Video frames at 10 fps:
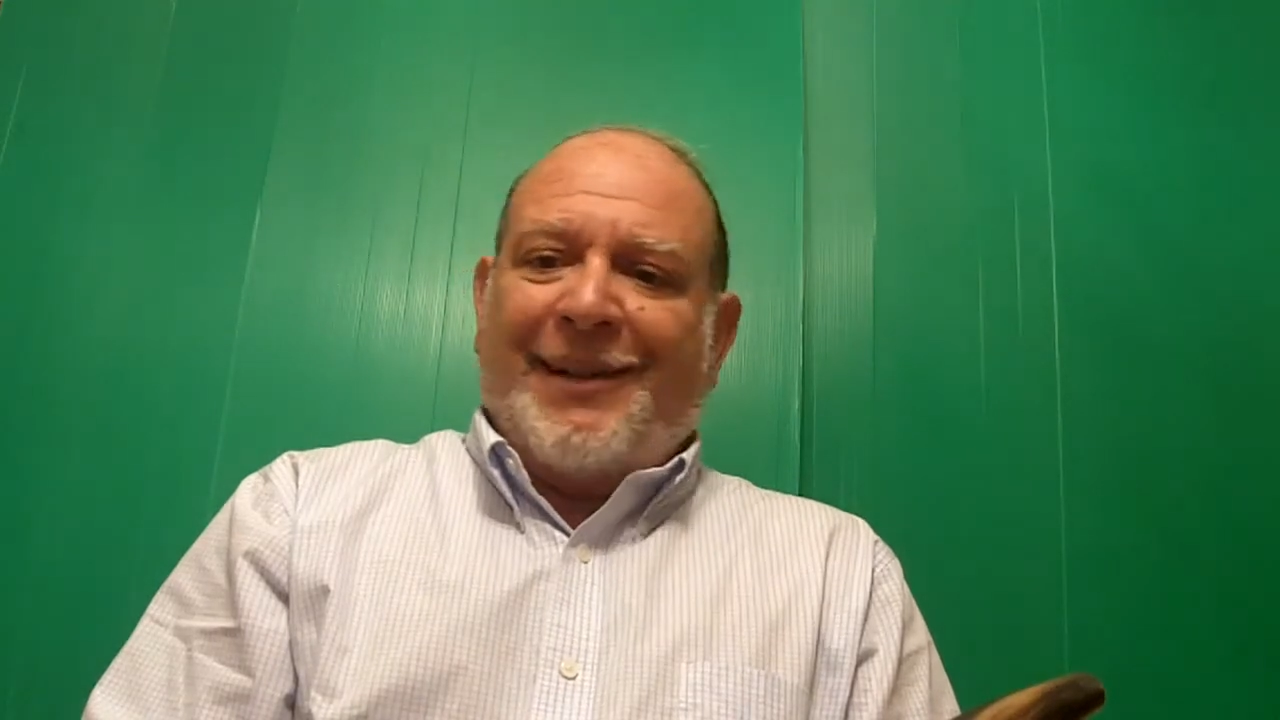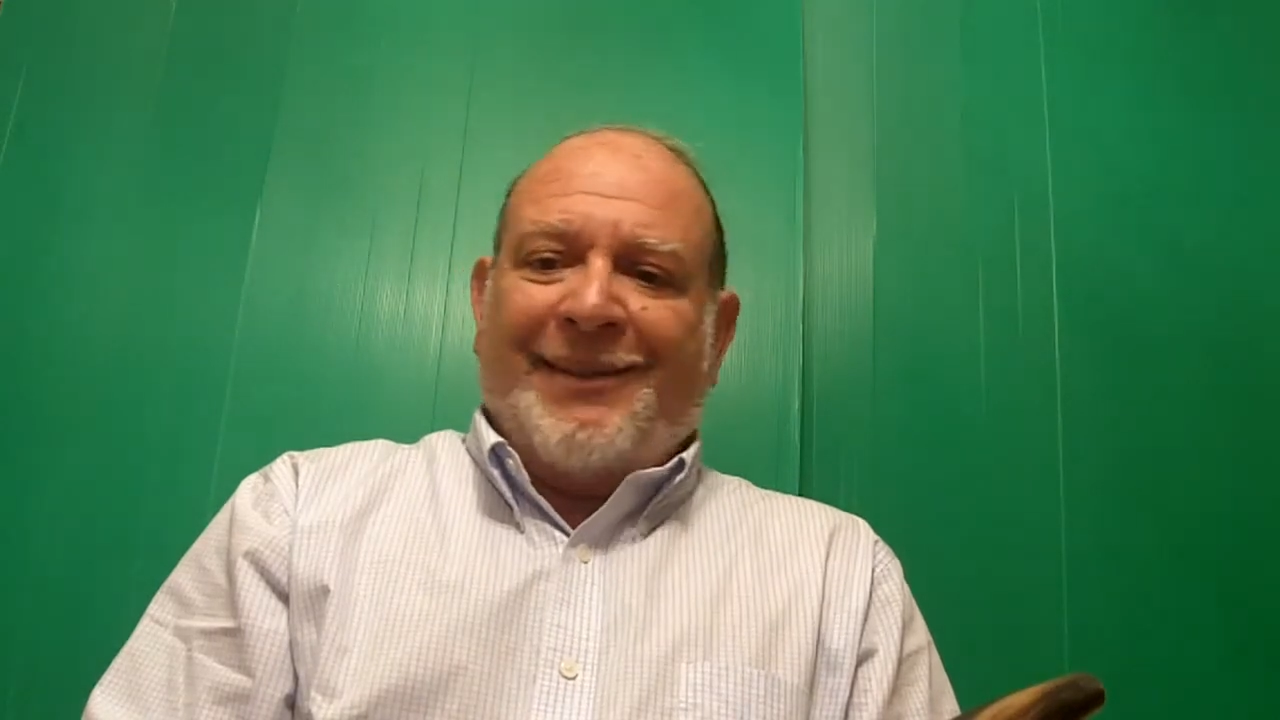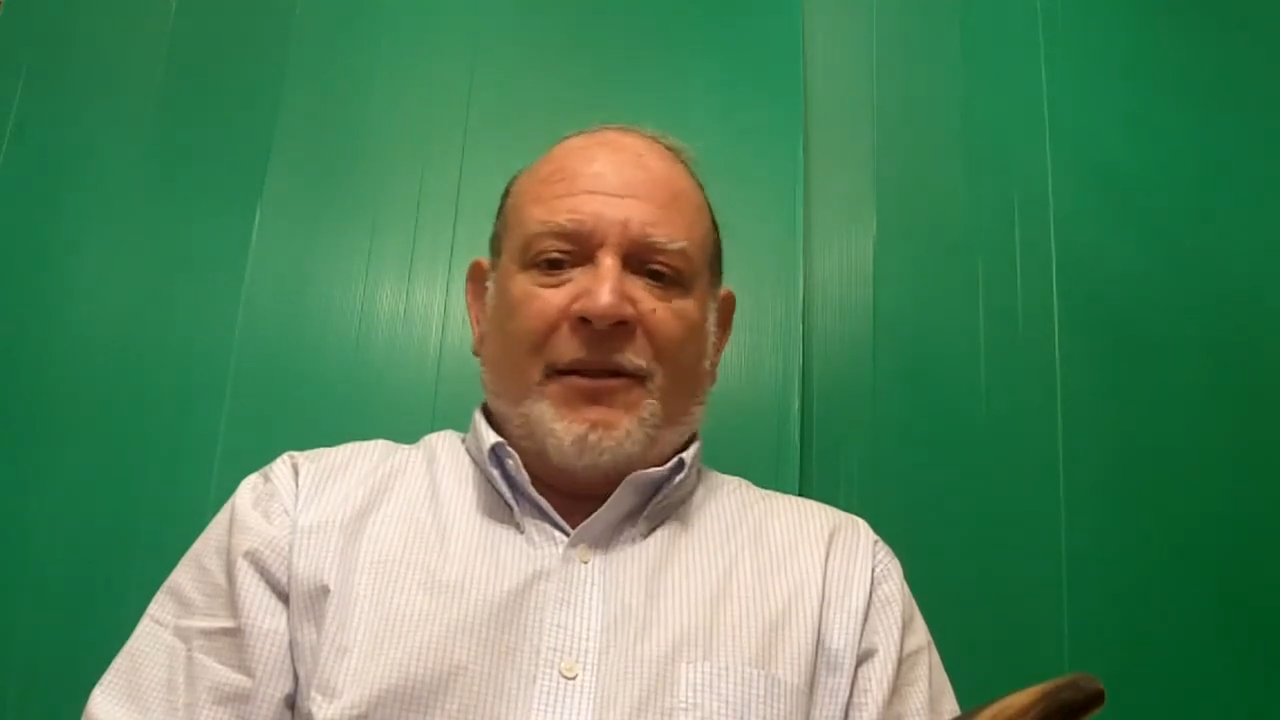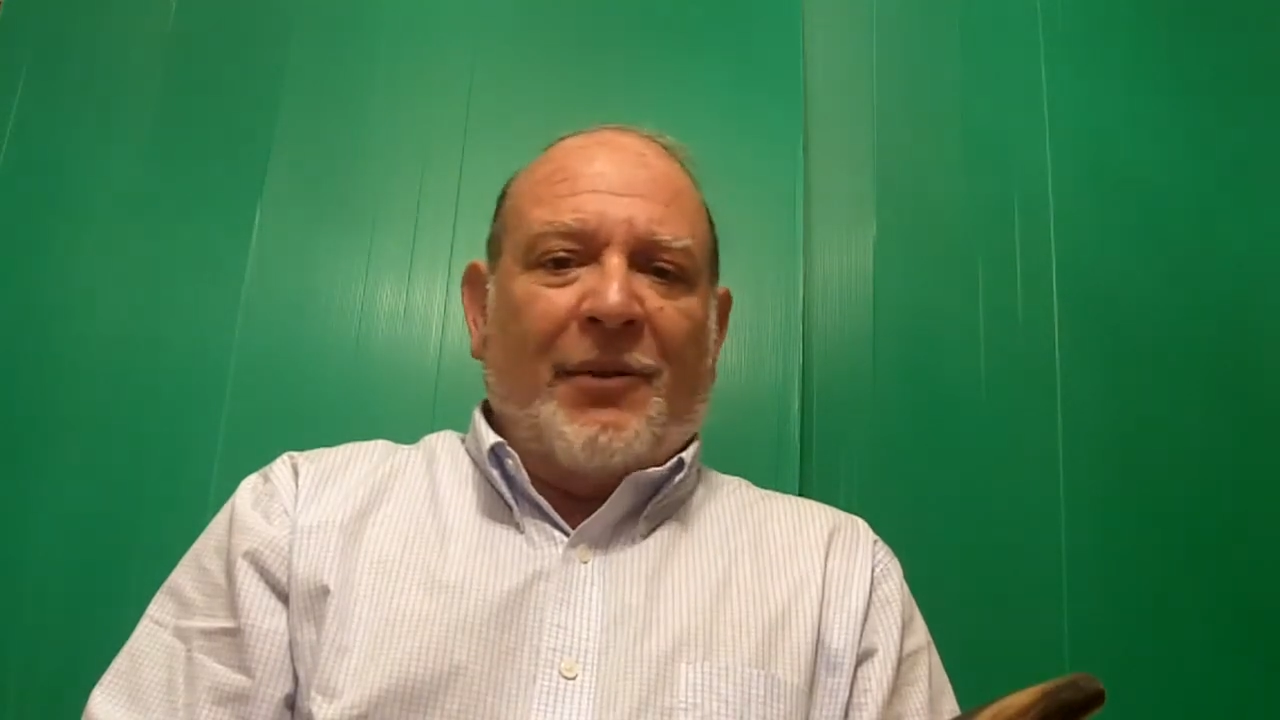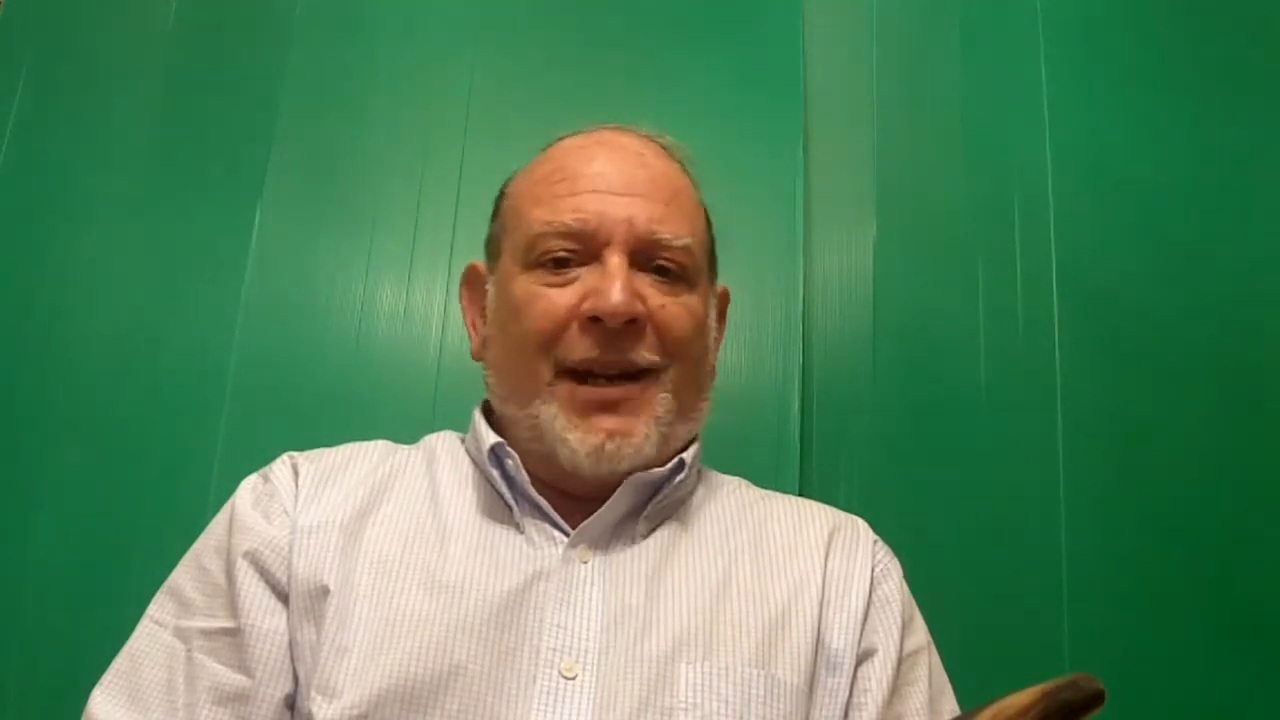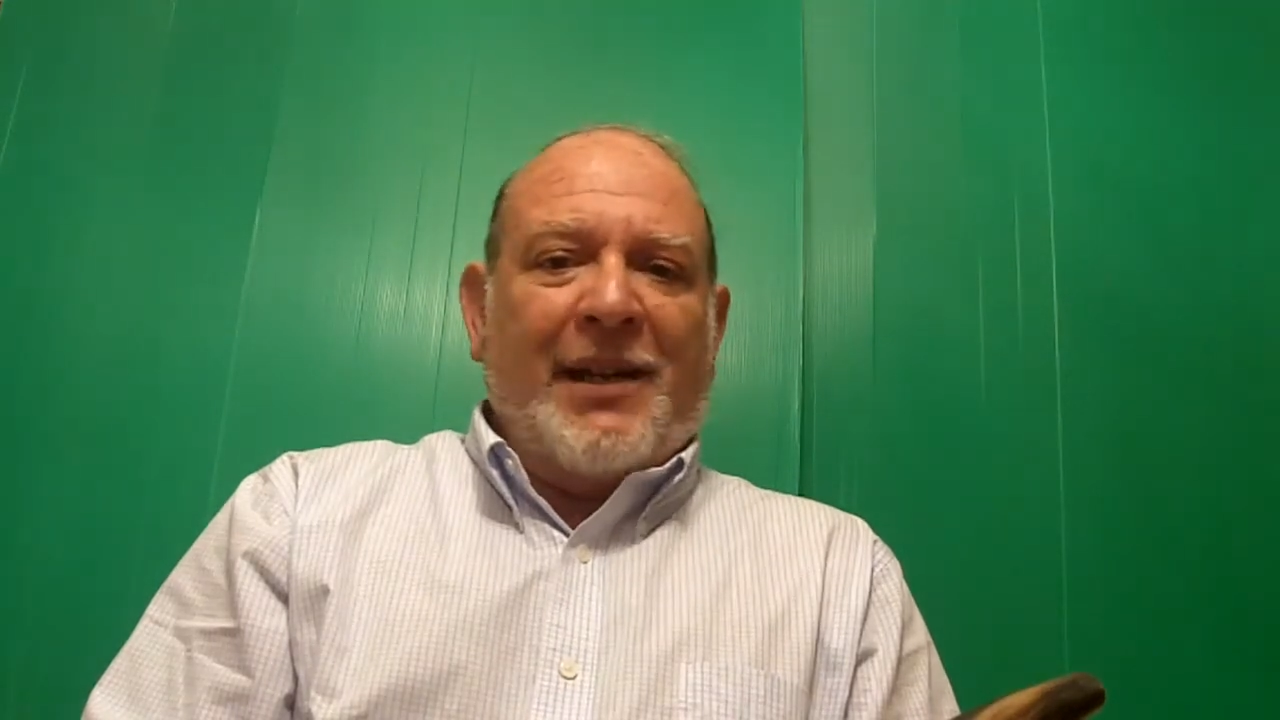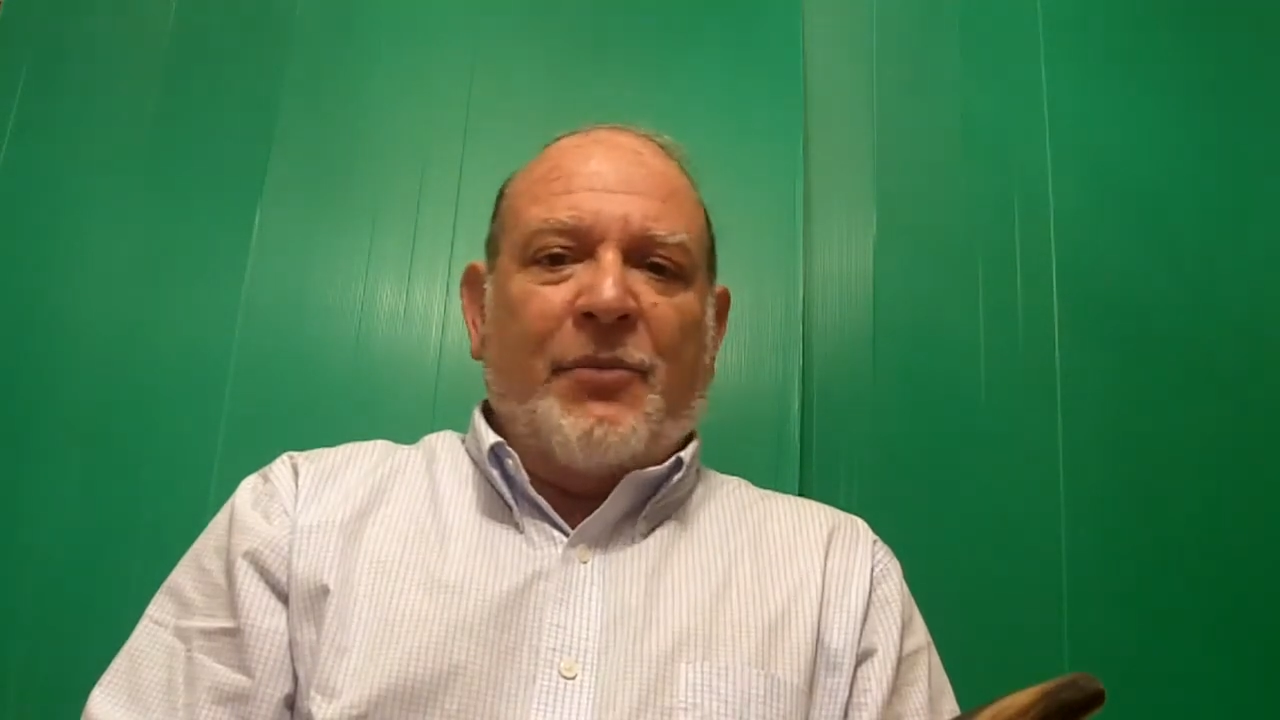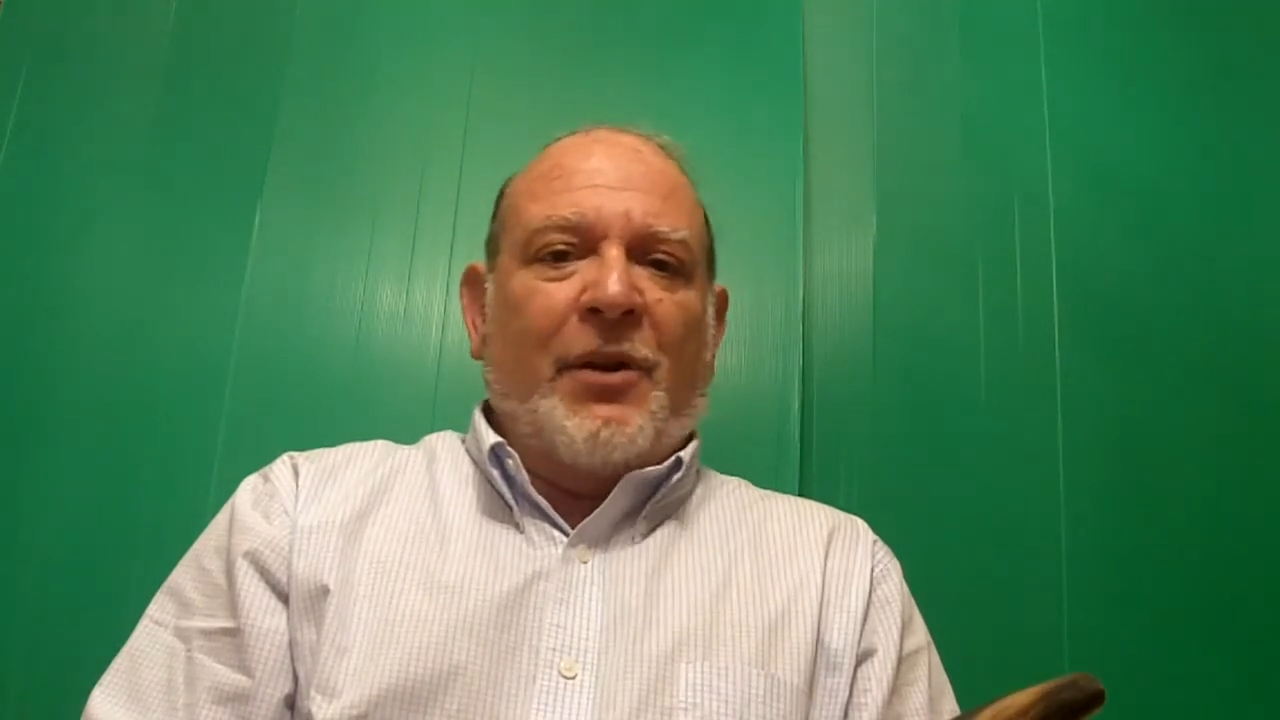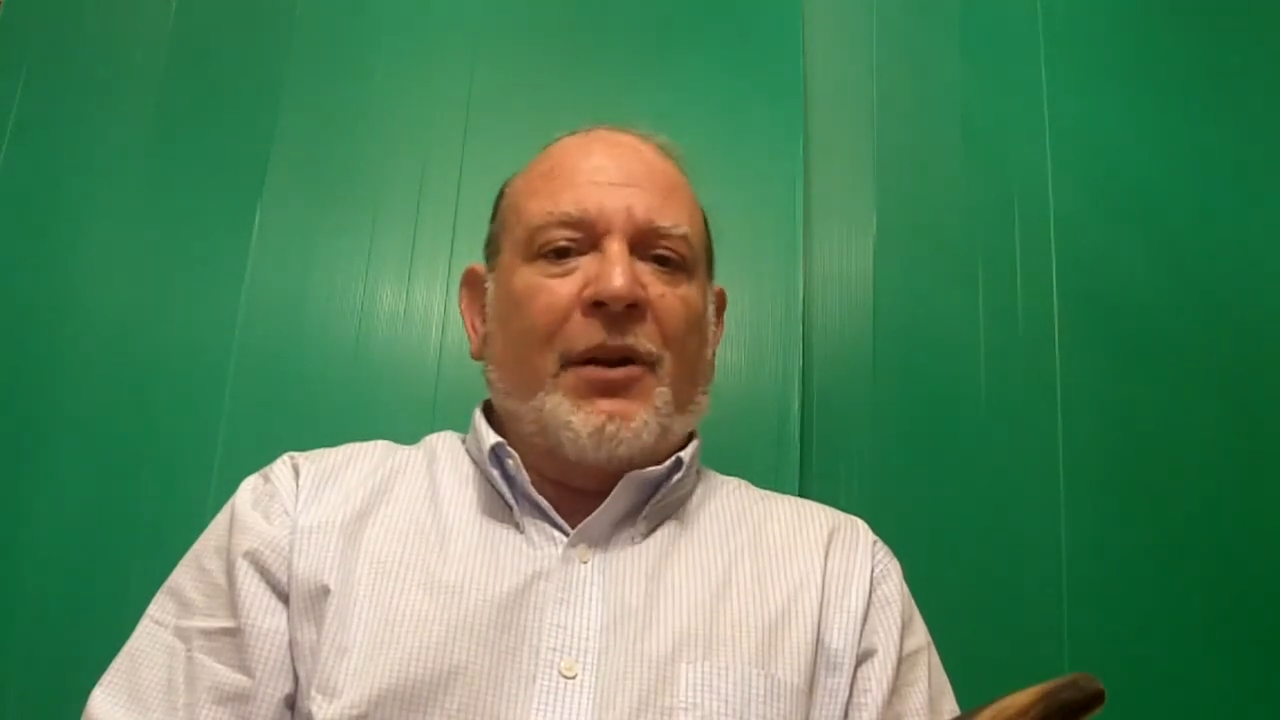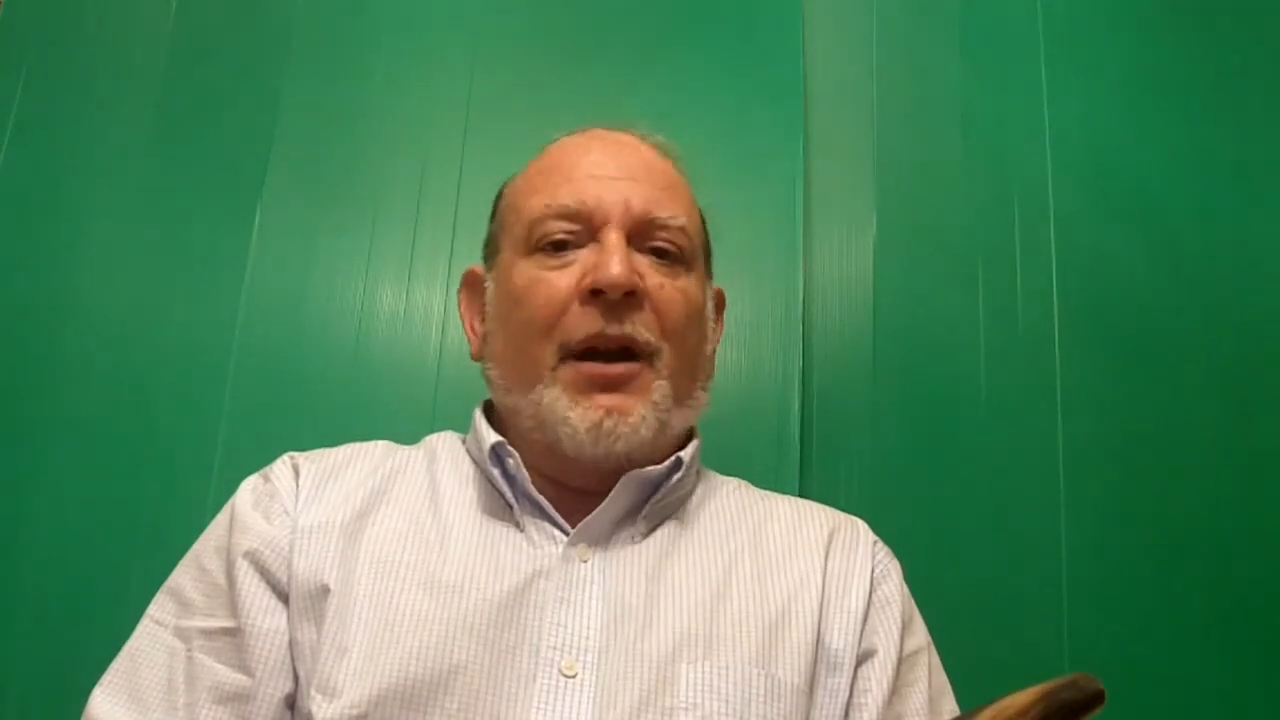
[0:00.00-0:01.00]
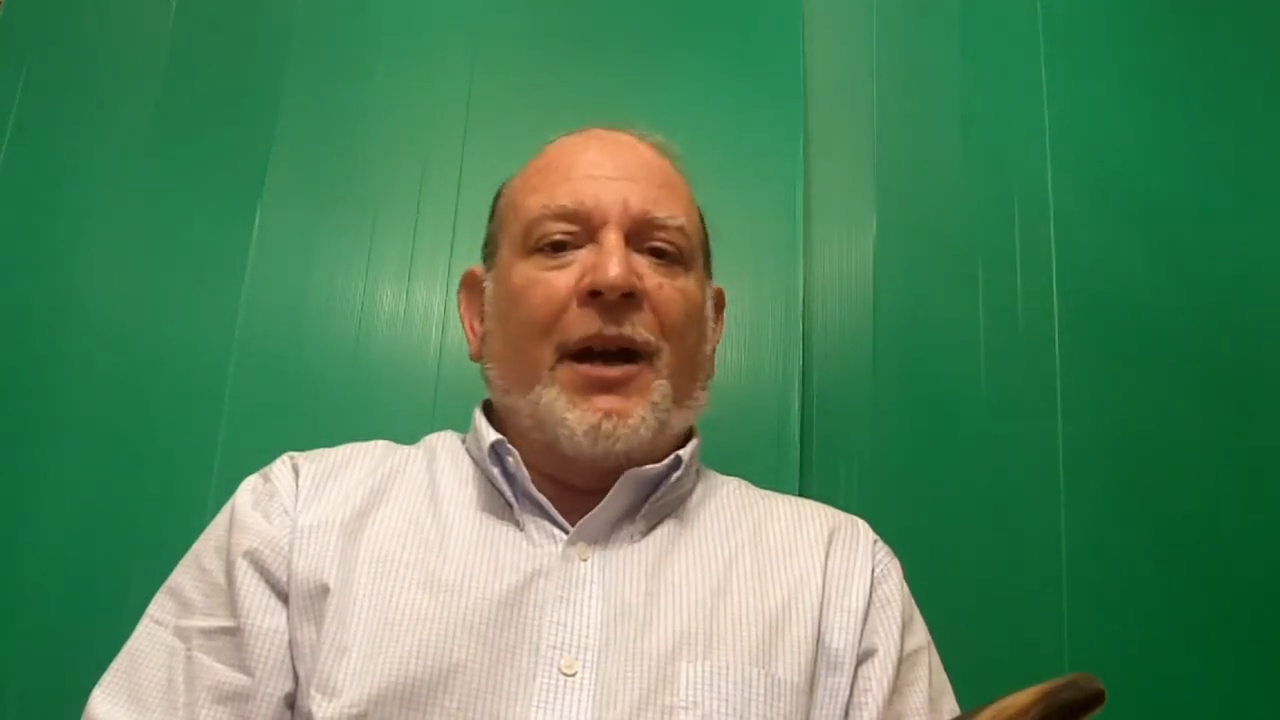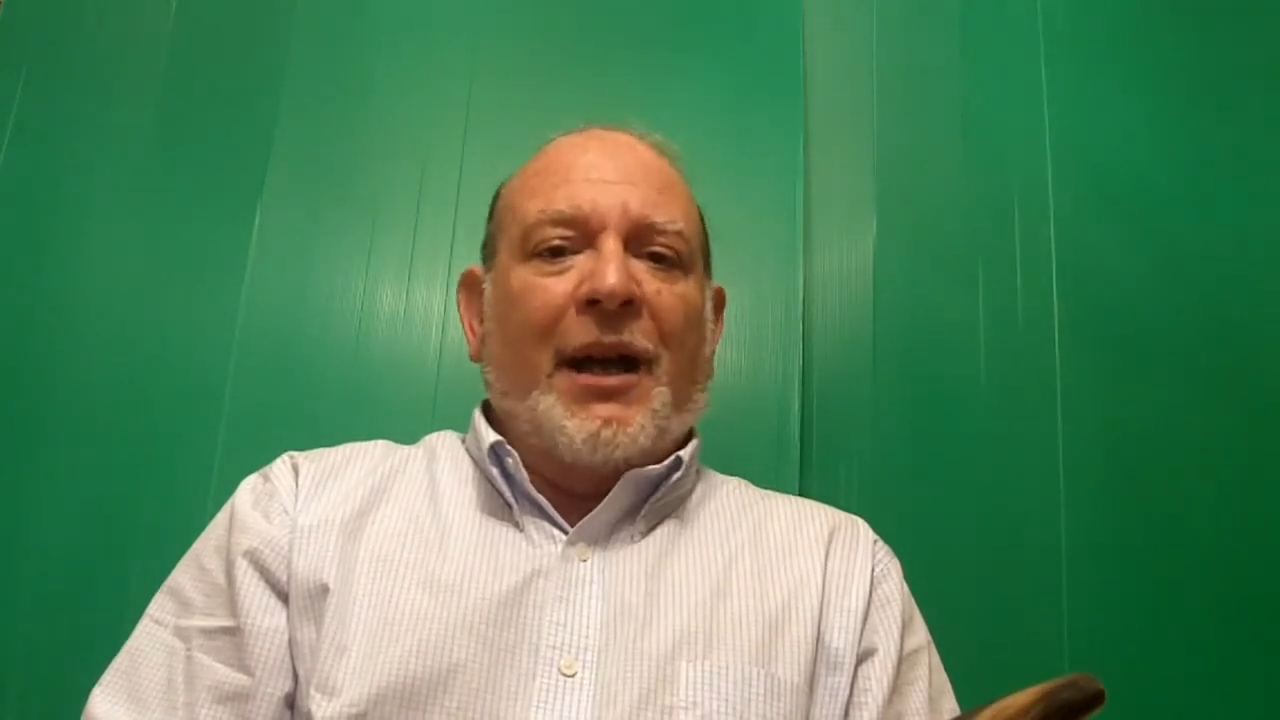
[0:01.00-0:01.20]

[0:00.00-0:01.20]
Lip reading: I'll go anywhere